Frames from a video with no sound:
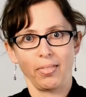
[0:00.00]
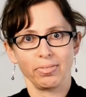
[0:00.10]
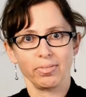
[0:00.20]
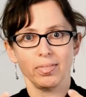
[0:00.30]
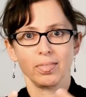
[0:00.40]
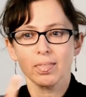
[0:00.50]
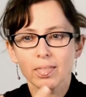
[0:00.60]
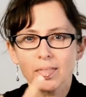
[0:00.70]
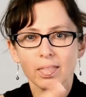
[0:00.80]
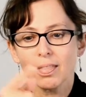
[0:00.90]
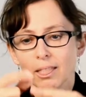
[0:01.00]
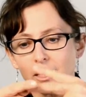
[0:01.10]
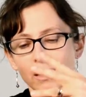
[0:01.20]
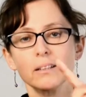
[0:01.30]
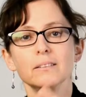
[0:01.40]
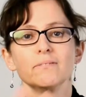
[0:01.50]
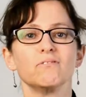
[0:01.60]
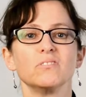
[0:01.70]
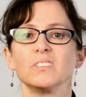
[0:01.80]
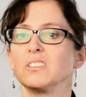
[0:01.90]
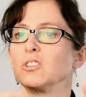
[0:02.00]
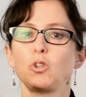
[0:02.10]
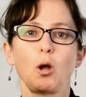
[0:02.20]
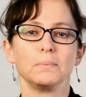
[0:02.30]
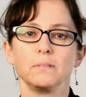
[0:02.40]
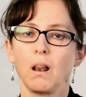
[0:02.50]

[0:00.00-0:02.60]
alcoholism, suicide, and anxiety.